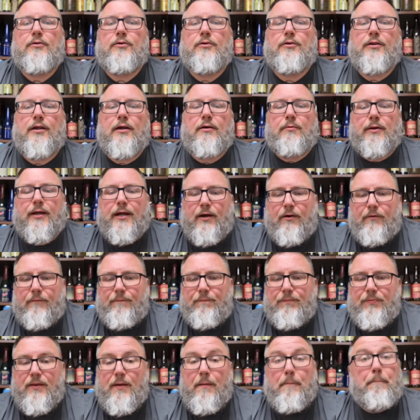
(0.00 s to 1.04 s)
There we go.
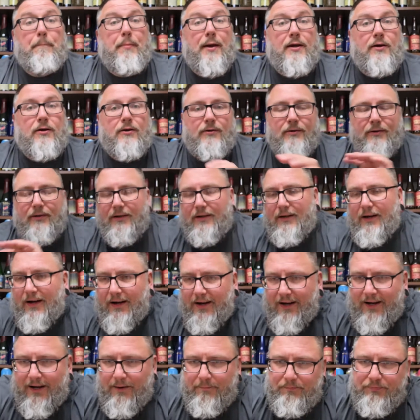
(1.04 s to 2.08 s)
Better.
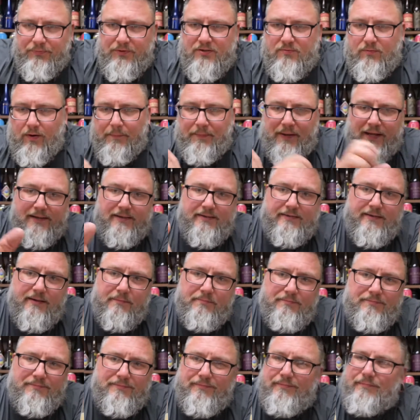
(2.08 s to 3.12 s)
Um, Swamp Head.
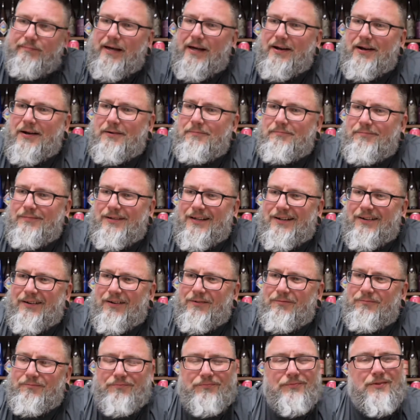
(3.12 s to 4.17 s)
Something about it. I don't
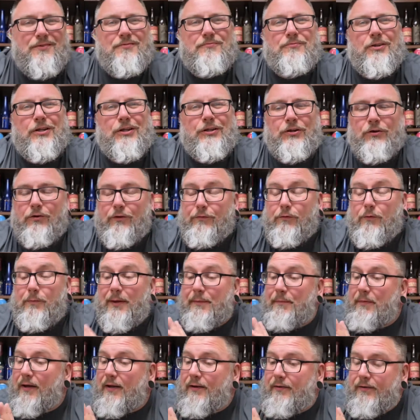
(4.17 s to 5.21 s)
know. Doesn't really do it for
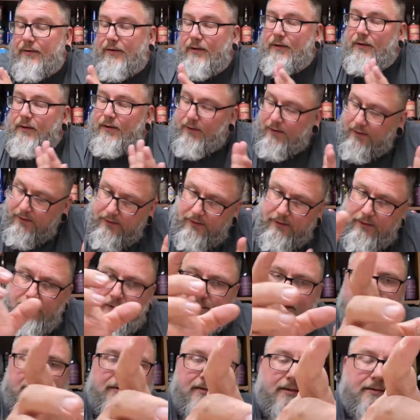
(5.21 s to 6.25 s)
me, but
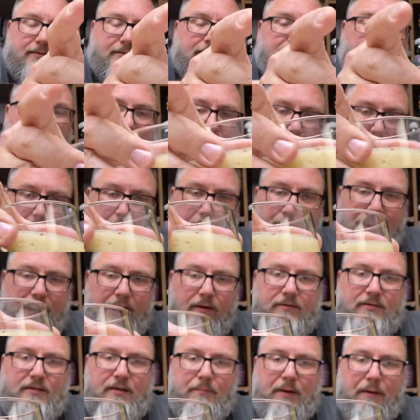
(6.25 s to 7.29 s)
doesn't necessarily mean
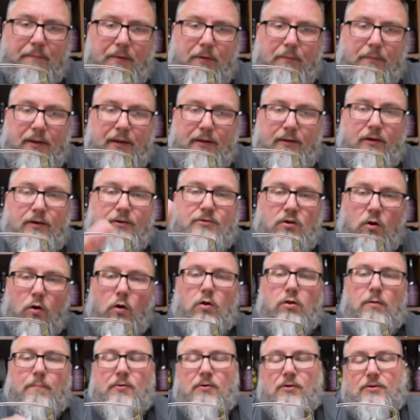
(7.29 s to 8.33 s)
beer's going to be poopy. It looks
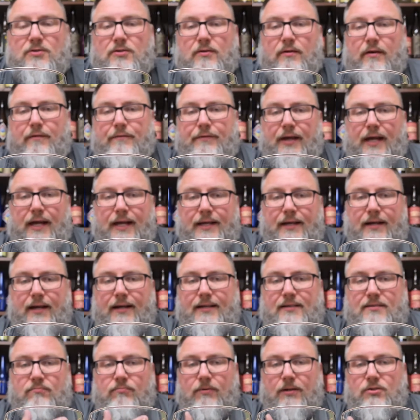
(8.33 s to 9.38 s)
all the parts of a
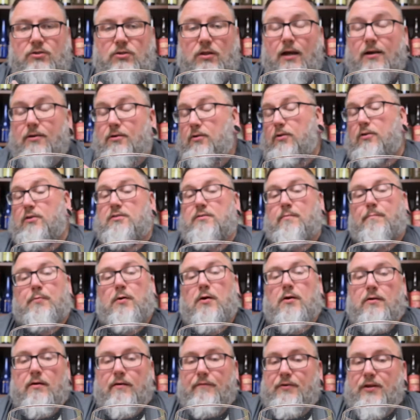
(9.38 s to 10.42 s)
nice rich lager. It looks the
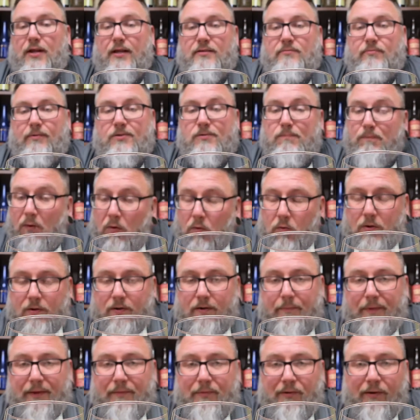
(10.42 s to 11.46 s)
part of a nice rich porter,
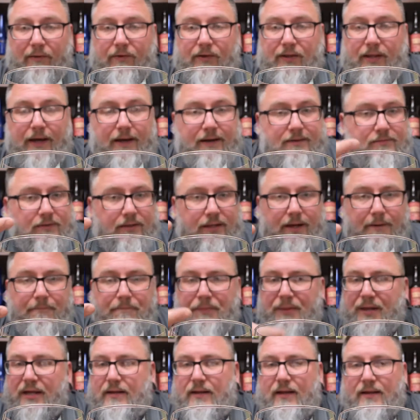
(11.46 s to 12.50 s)
to be perfectly honest with you.
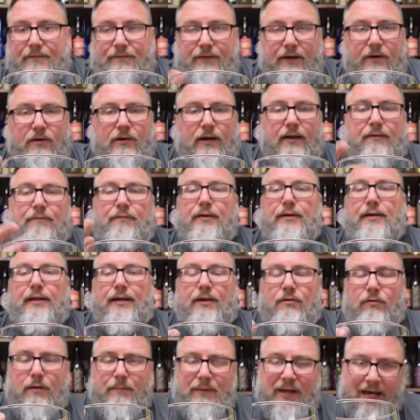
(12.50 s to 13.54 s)
Index finger, infinitely
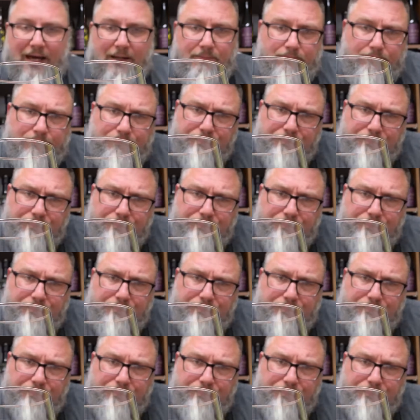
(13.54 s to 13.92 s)
creamy head.